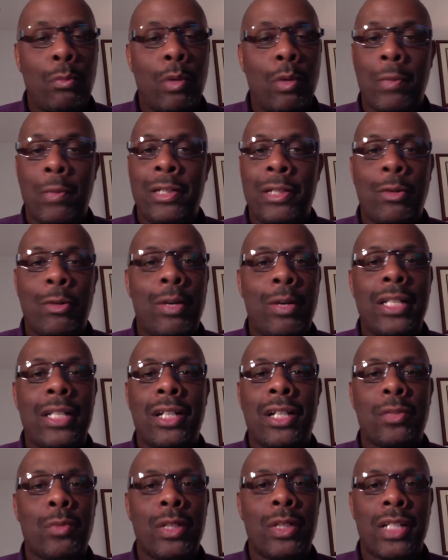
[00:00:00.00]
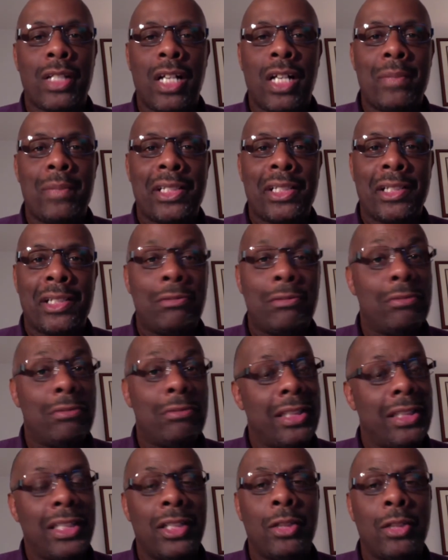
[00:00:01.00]
We'll be doing another one coming soon
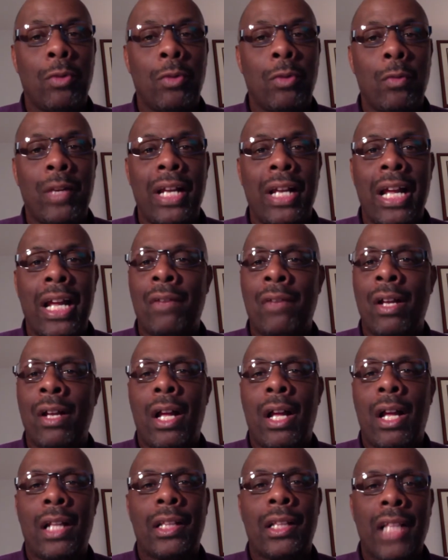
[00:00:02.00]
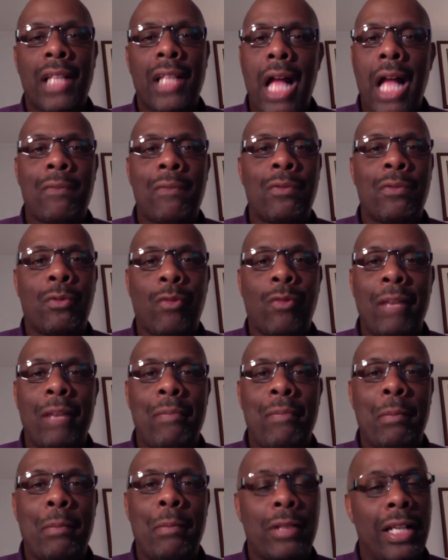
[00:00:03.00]
to you where we have a lot of great
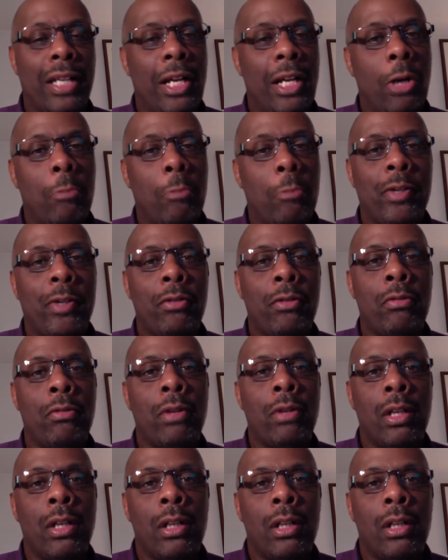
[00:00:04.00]
people to help you